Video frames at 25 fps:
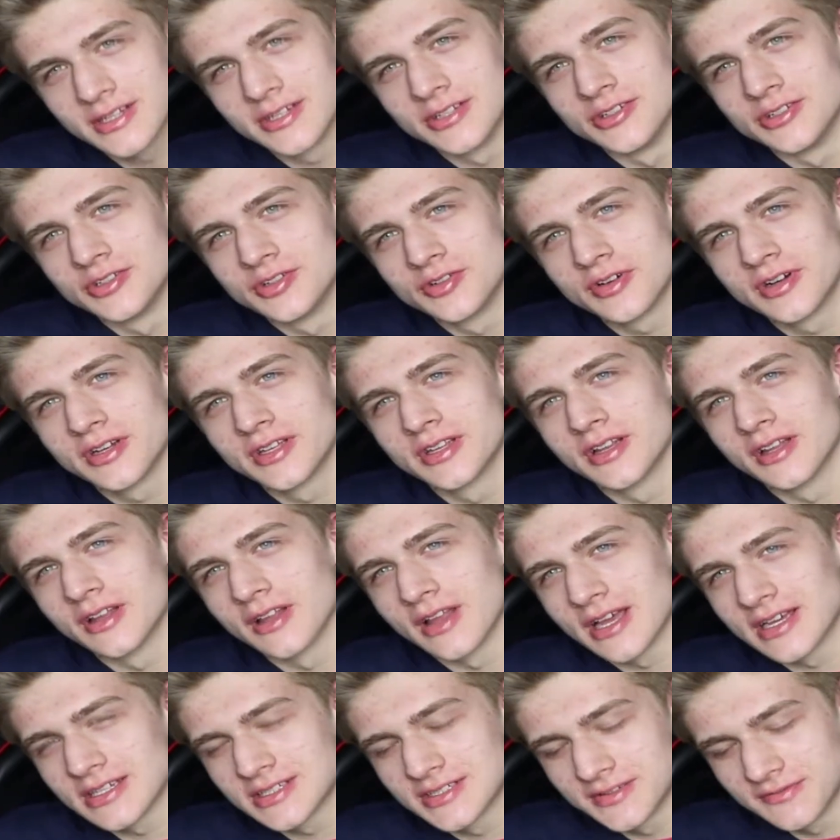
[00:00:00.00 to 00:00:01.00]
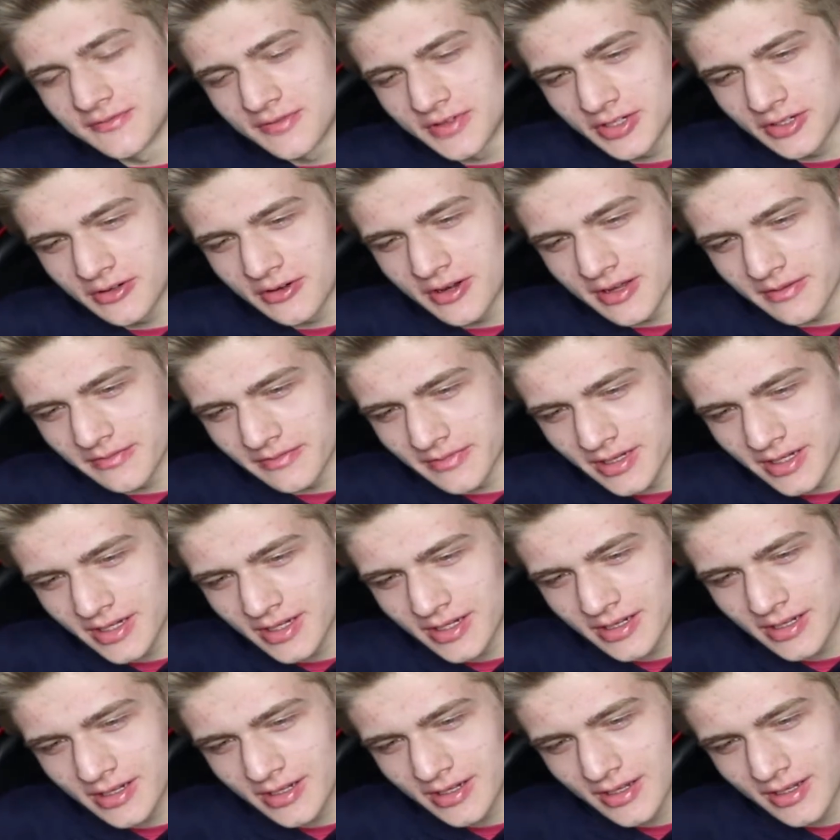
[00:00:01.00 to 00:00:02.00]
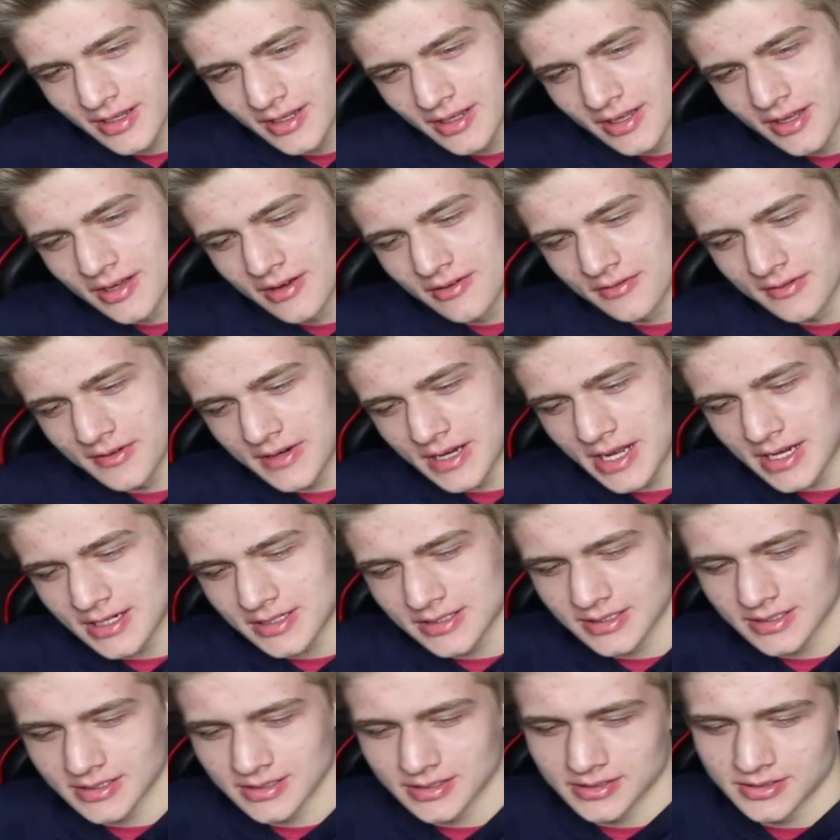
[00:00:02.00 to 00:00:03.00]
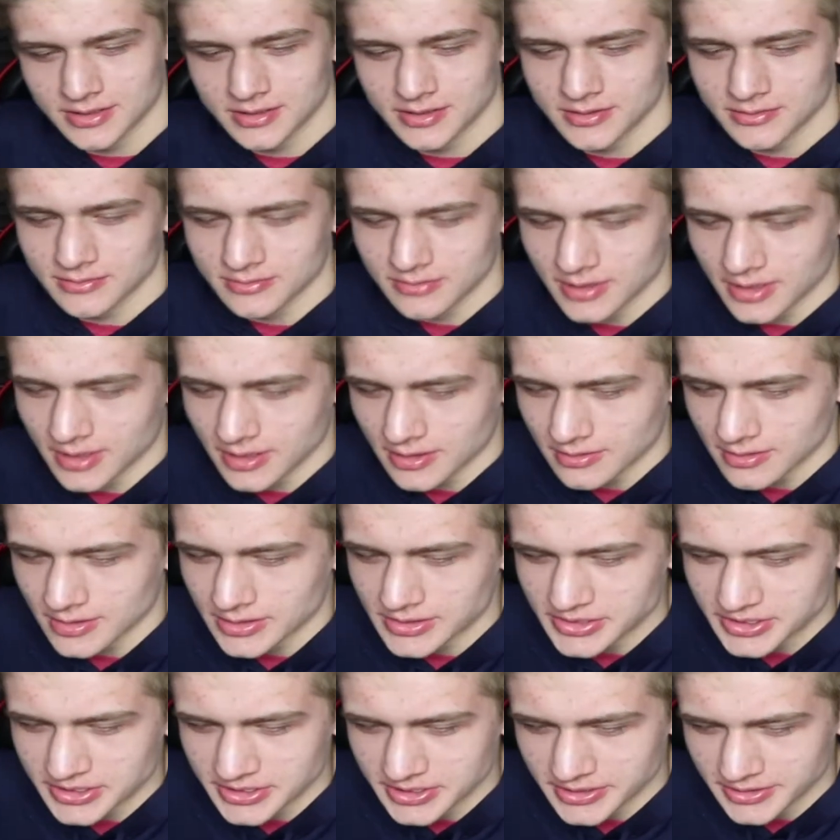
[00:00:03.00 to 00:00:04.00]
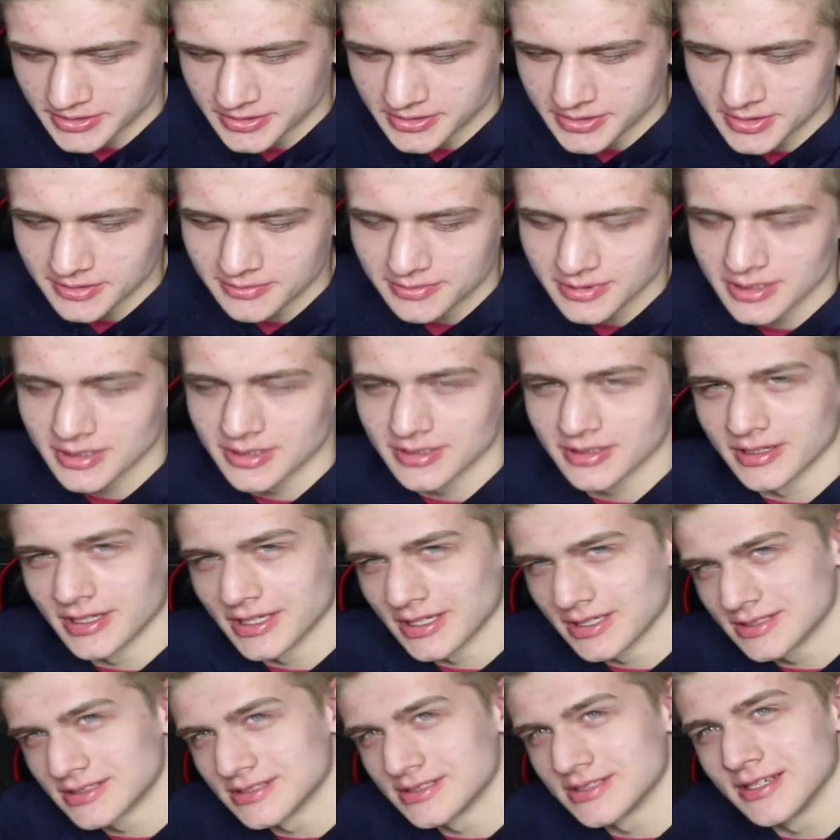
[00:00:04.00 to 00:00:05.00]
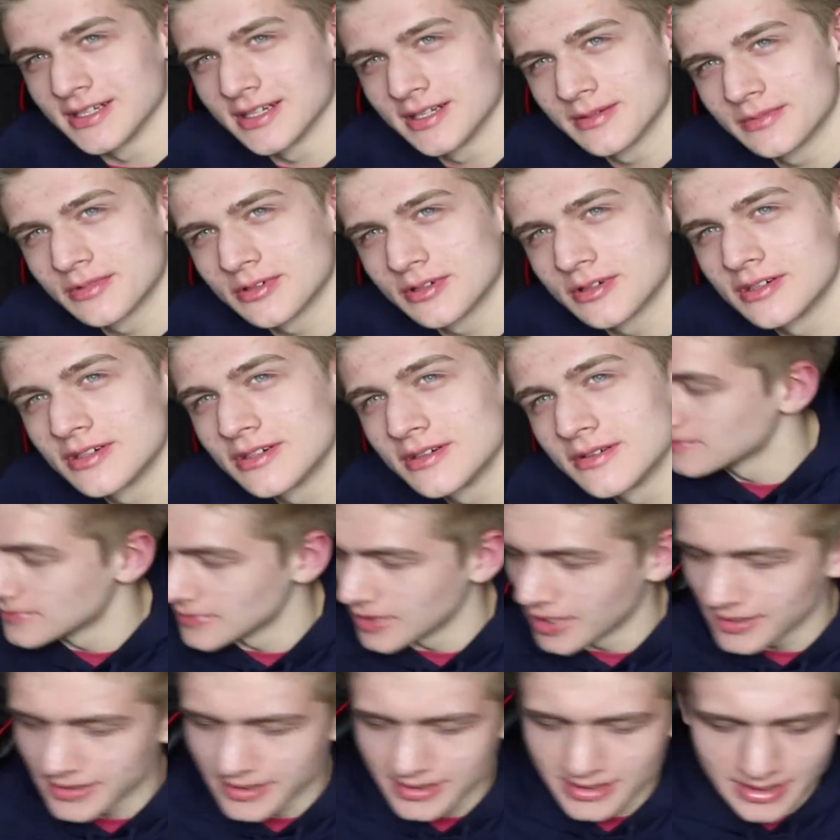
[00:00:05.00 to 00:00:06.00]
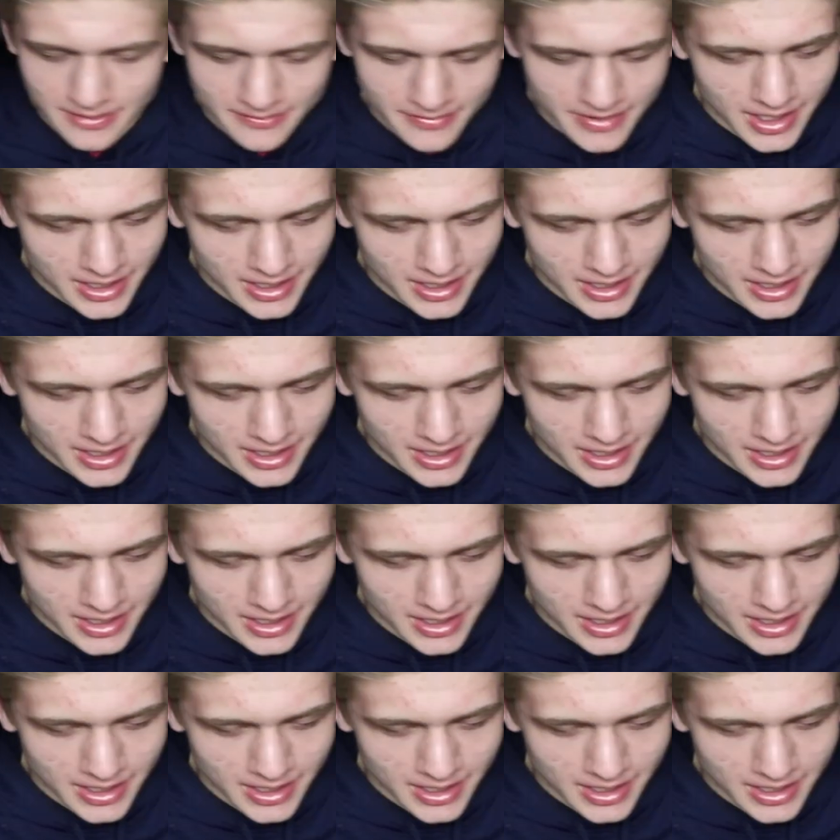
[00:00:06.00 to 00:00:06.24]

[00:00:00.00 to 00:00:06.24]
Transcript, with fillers: enjoyed the last video I made reacting to a cringy YouTuber like Cenable. No, I take that